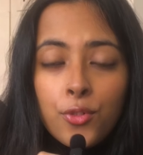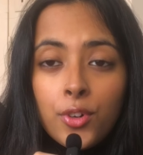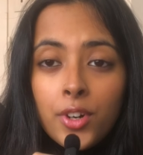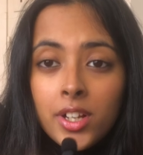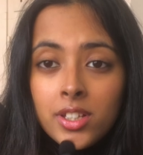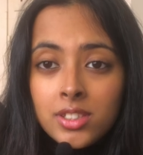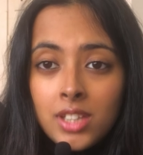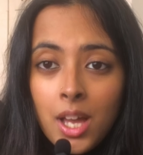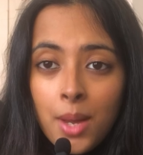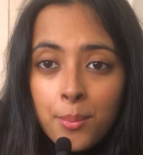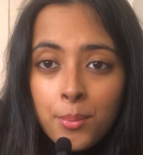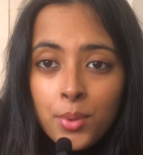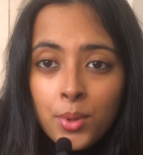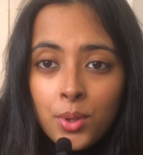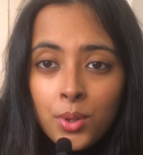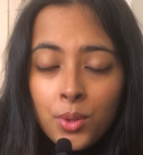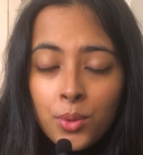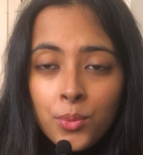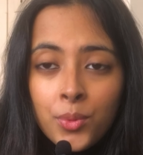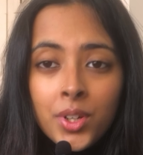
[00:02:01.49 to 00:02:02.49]
For
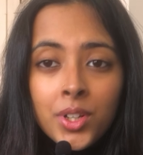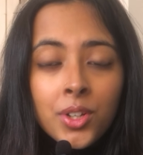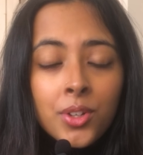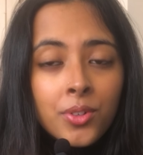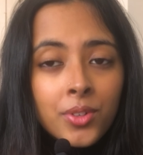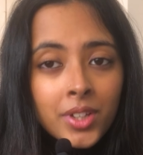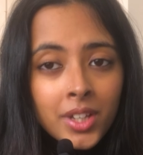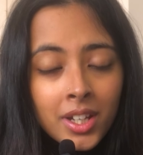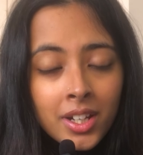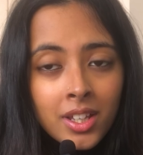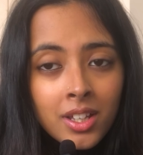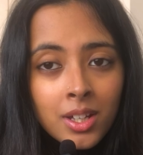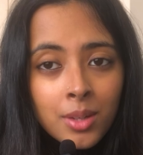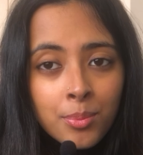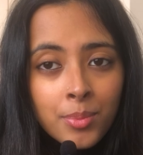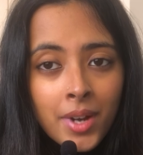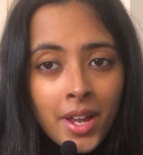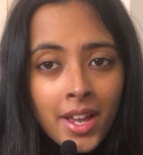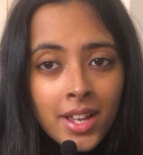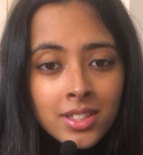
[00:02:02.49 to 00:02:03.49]
example, when creating a
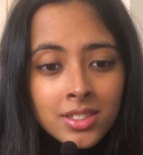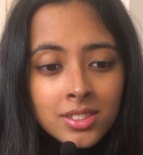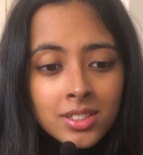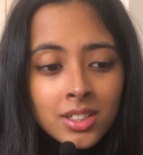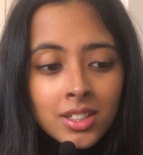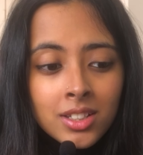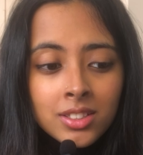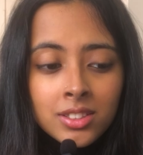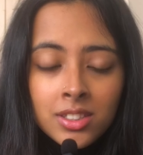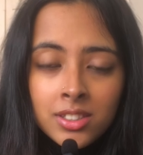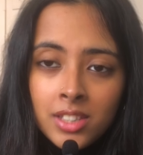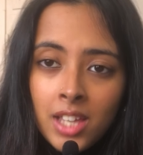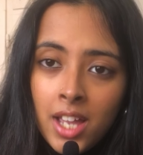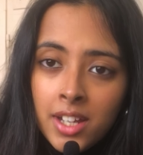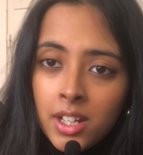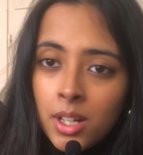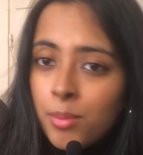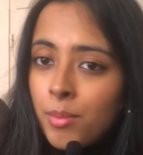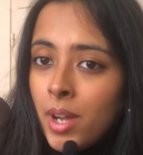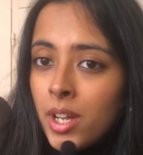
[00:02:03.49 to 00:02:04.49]
brand, a
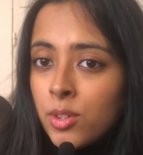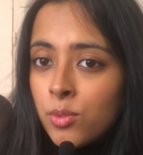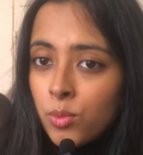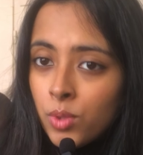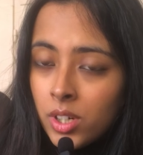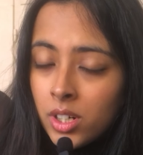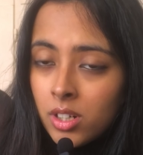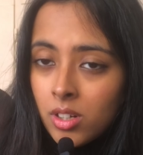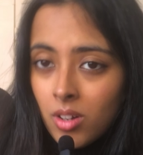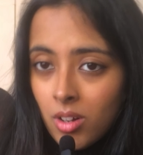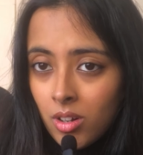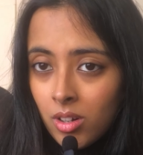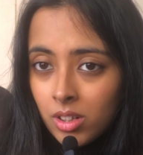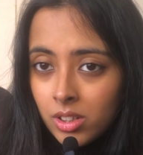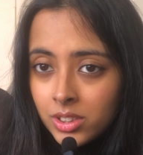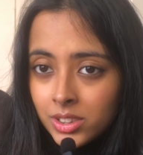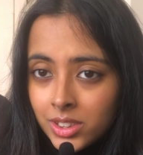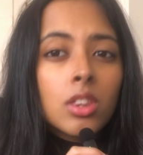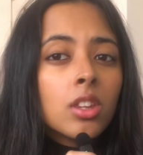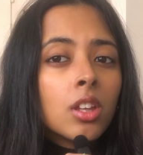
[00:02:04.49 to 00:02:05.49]
designer might work
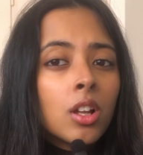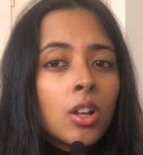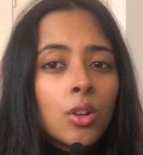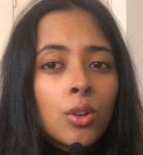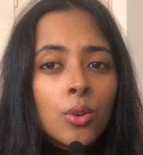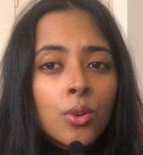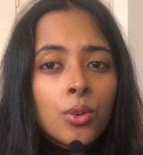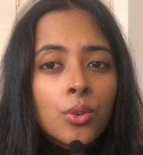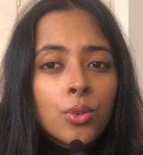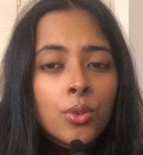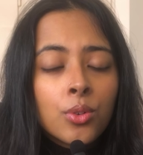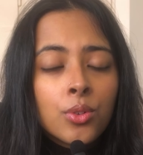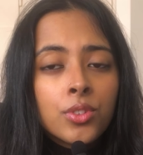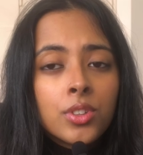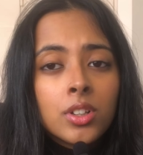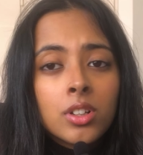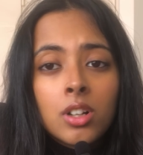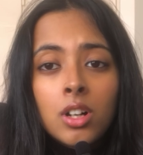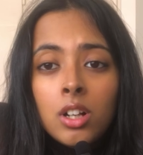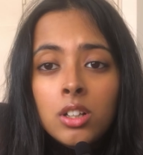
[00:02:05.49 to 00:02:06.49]
on the logo,
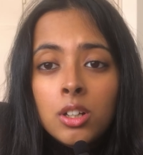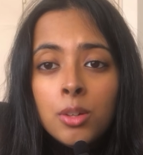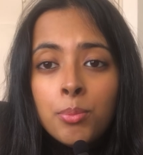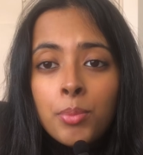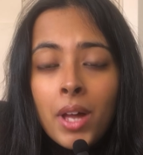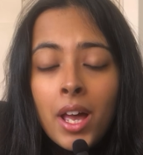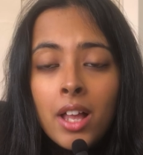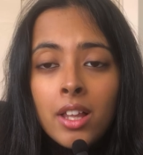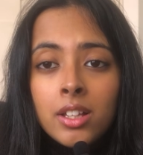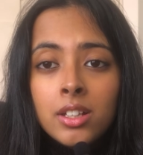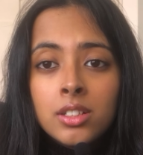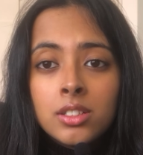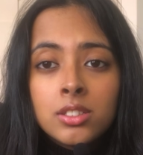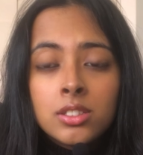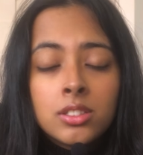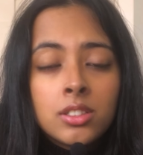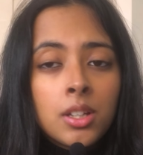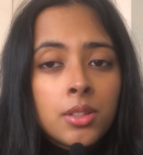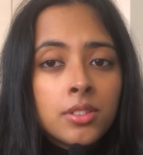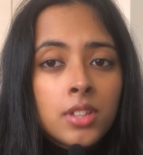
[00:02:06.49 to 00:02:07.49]
the color
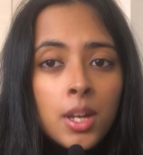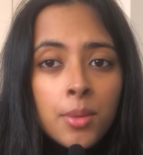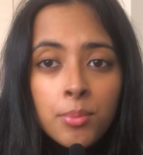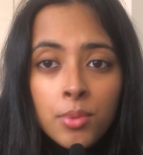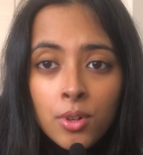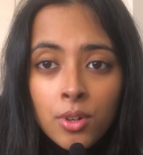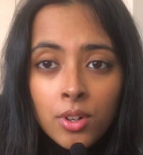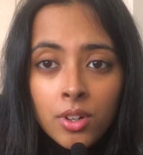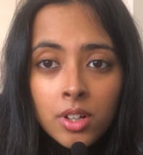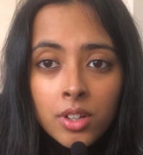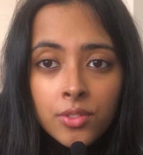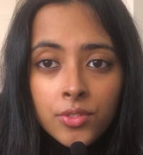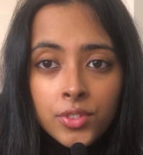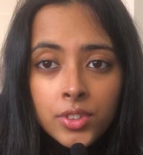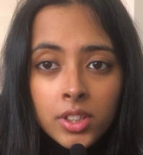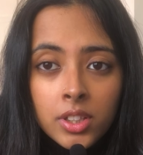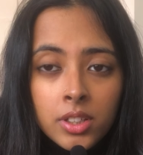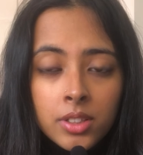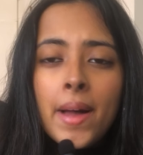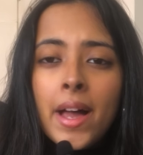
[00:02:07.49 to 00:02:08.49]
palette, the
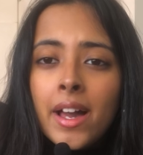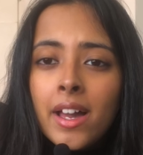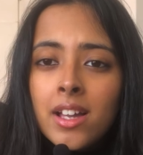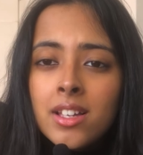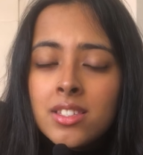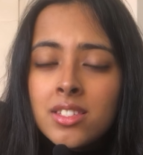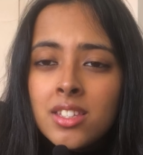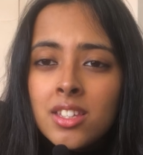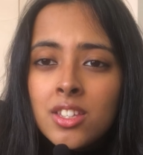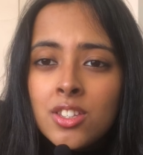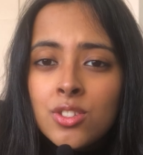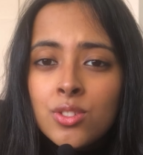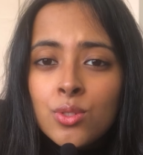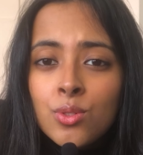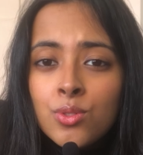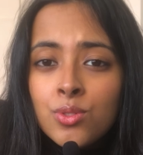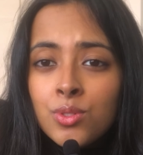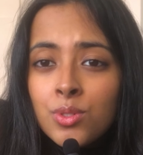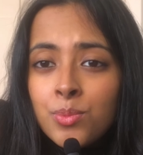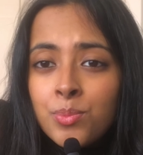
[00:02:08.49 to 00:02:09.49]
typography, packaging,
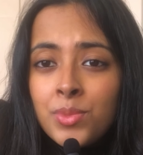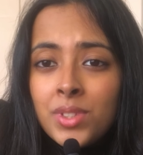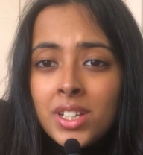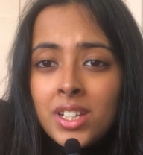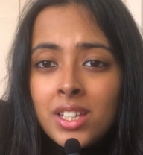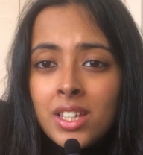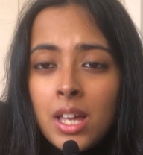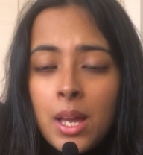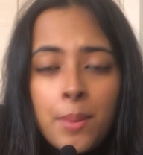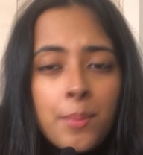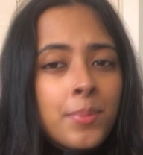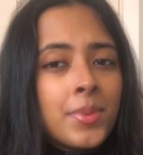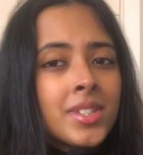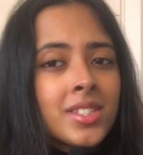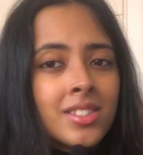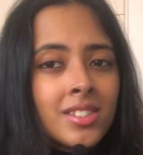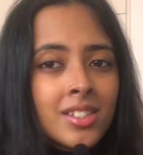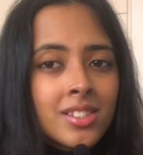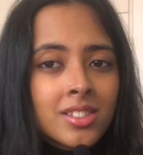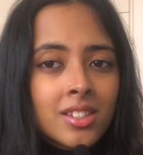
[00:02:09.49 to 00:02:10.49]
social media,
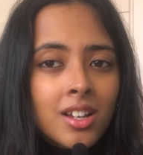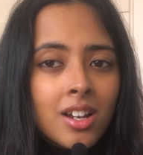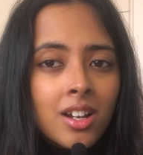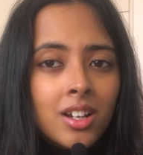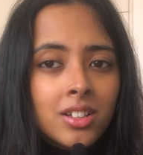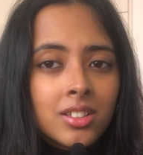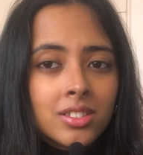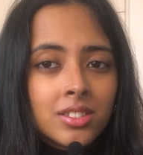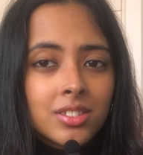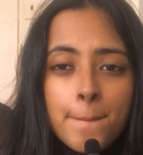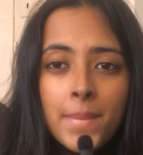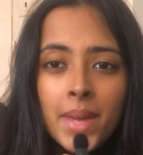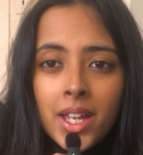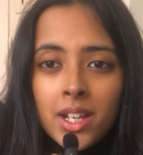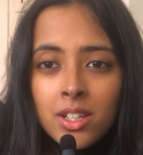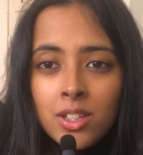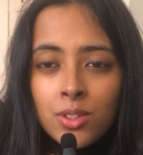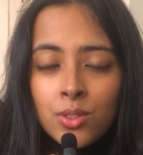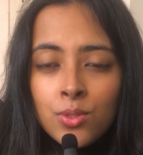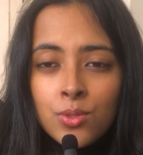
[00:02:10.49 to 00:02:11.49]
business cards,
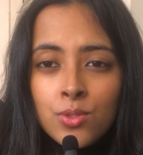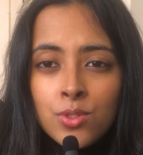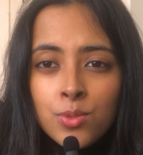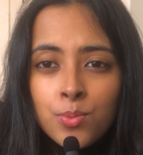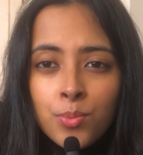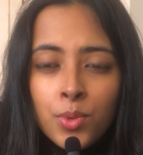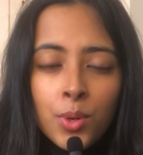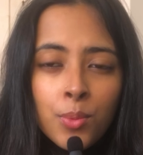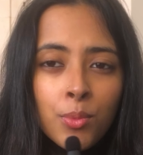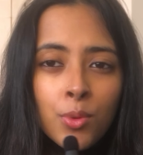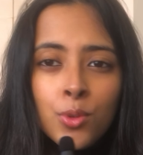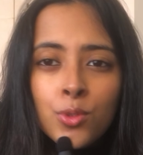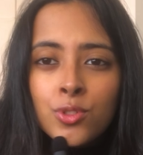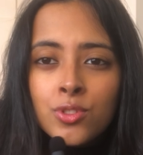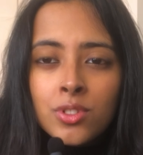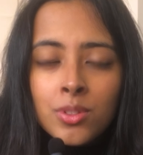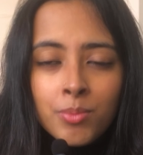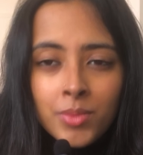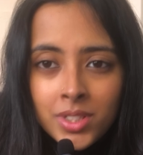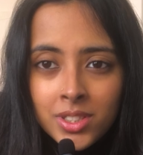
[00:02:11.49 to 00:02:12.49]
menus,
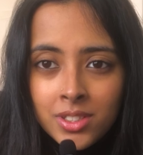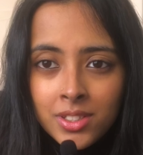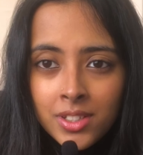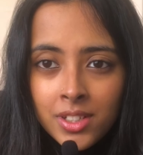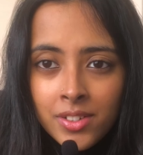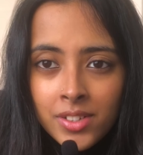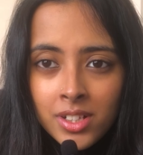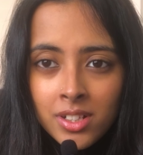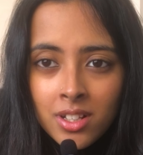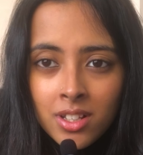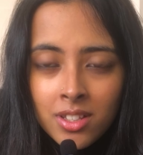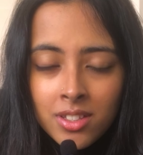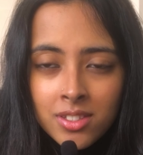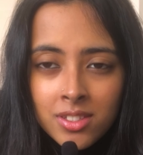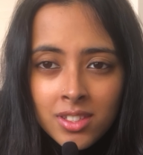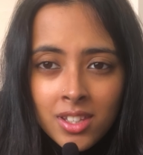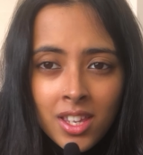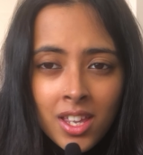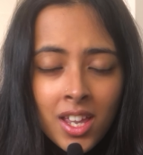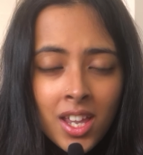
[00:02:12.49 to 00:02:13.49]
promotion
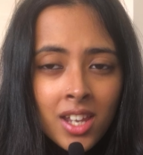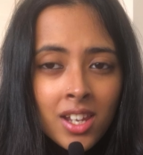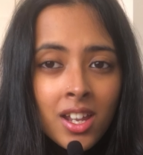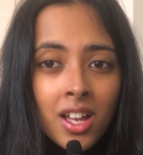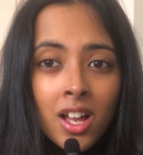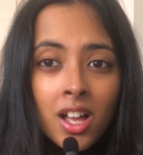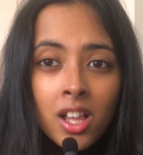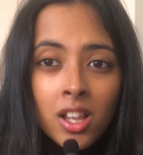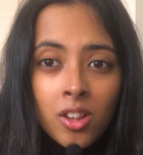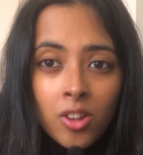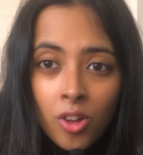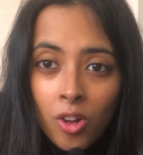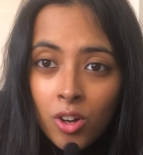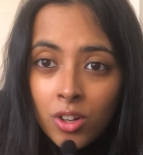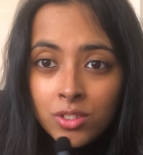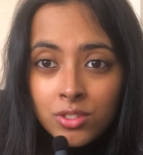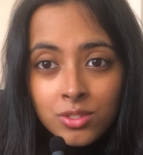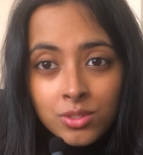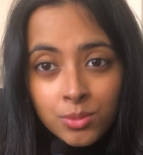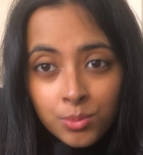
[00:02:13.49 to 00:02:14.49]
materials, and a
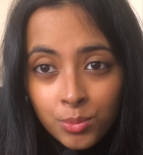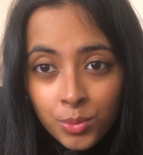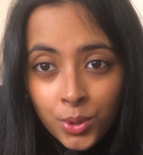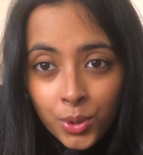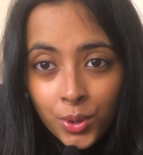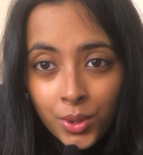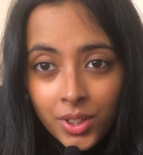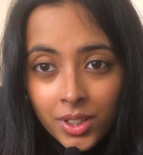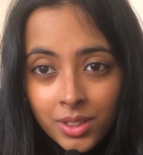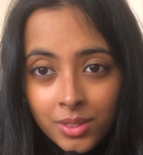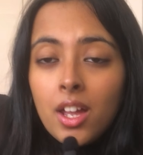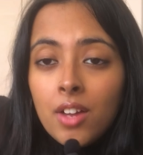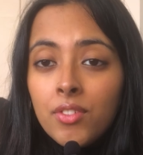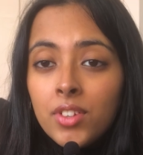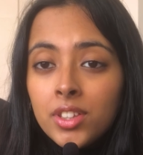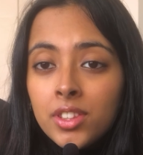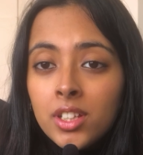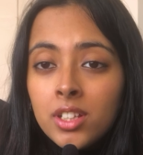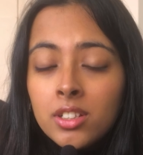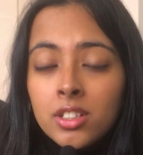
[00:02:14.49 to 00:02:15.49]
lot more.
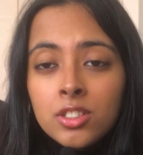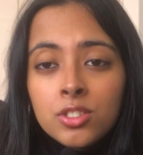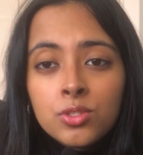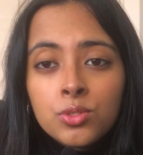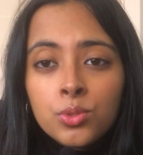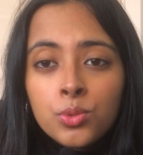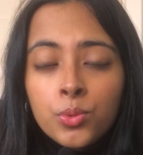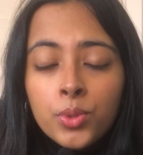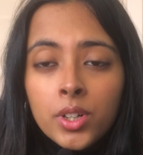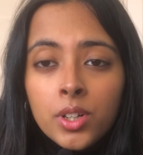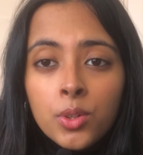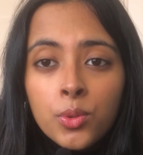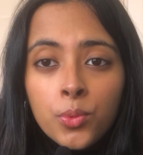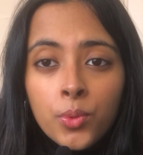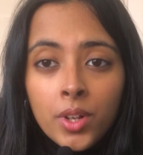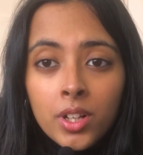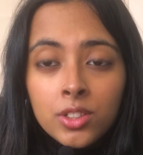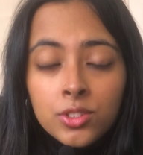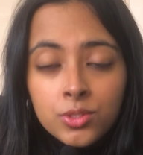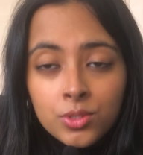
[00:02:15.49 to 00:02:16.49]
Everything needs to work
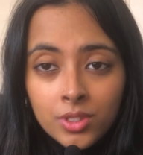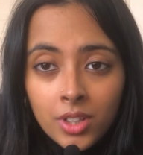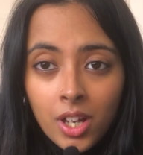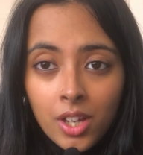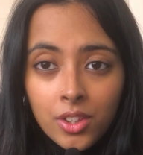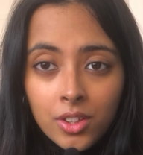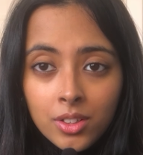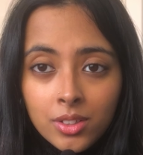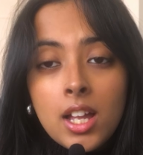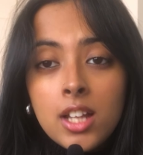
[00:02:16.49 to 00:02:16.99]
well together.